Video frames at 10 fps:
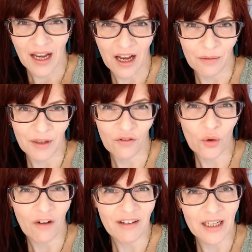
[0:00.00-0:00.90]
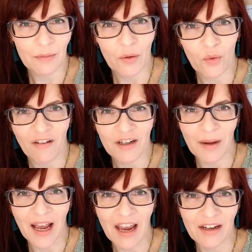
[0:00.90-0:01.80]
if you are a little bit worried
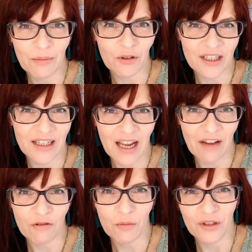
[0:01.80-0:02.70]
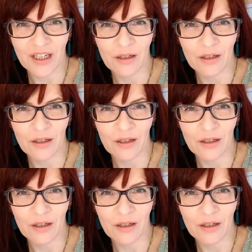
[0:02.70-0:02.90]
about anybody and everybody,